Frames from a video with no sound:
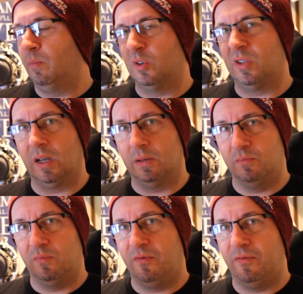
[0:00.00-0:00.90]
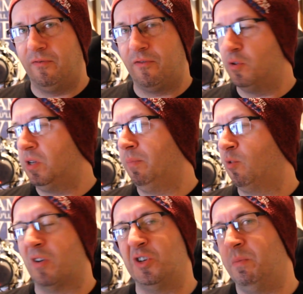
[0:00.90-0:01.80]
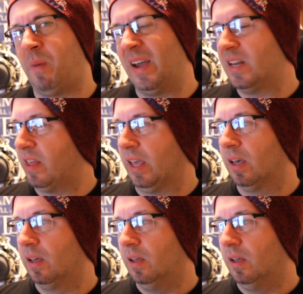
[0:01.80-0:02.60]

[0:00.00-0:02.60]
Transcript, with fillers: almost like a fruity crunchy bite thing.